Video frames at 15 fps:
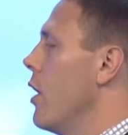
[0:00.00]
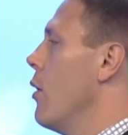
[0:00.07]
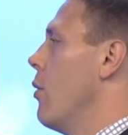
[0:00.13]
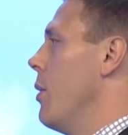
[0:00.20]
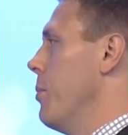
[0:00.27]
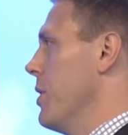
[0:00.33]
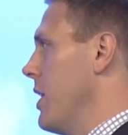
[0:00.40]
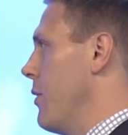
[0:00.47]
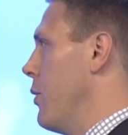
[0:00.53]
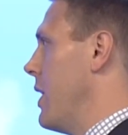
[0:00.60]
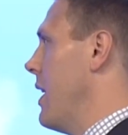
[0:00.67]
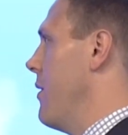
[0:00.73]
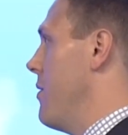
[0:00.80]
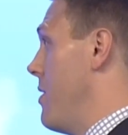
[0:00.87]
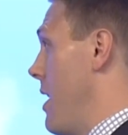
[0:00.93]
we believe we
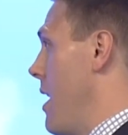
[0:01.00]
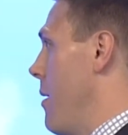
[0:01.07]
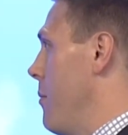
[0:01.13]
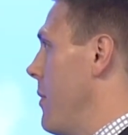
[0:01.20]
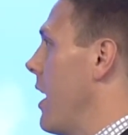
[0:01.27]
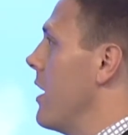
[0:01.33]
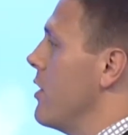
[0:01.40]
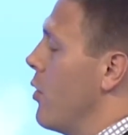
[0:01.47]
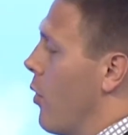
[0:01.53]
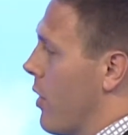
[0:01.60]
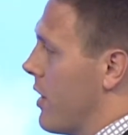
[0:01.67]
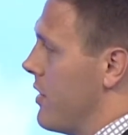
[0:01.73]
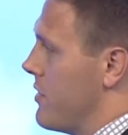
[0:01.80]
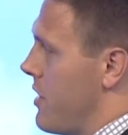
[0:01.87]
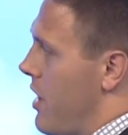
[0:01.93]
give them and the
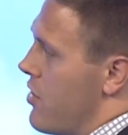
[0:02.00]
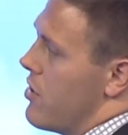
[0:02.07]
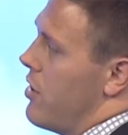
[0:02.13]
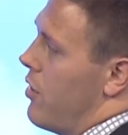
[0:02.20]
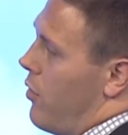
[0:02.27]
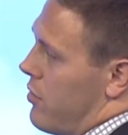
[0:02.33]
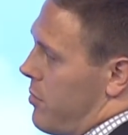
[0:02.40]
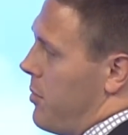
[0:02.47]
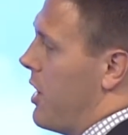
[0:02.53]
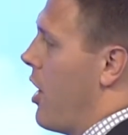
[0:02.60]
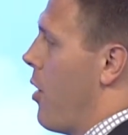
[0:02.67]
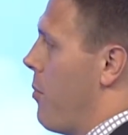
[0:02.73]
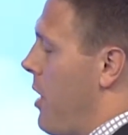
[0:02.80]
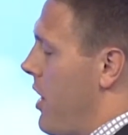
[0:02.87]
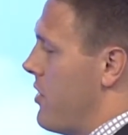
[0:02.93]
organization and ultimately
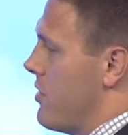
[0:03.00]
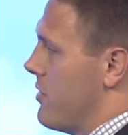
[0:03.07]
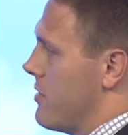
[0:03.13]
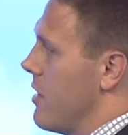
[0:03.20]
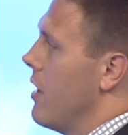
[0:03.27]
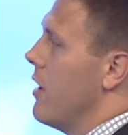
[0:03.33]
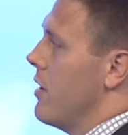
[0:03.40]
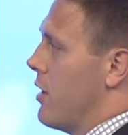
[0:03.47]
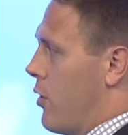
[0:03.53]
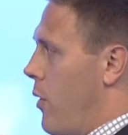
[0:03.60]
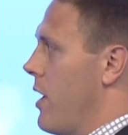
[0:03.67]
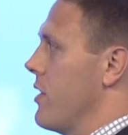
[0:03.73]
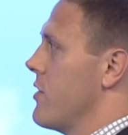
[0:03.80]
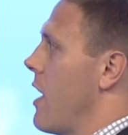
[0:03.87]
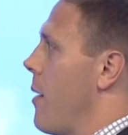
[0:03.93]
our patients the
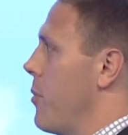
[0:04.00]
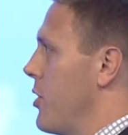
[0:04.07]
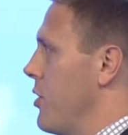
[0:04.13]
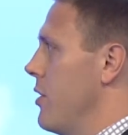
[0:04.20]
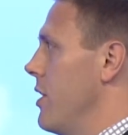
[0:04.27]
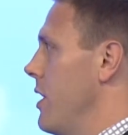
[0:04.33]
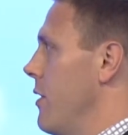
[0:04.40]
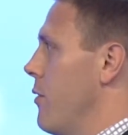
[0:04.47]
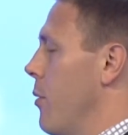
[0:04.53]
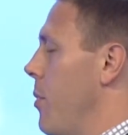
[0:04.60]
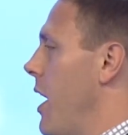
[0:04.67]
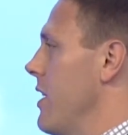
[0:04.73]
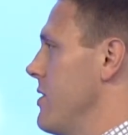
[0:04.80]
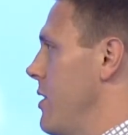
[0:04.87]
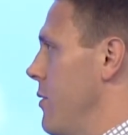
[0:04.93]
greatest opportunity for
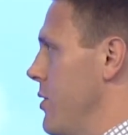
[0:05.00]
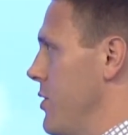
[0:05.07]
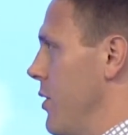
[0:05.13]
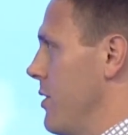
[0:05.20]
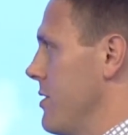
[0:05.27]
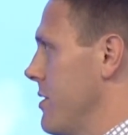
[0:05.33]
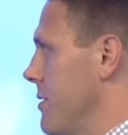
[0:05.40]
positive results.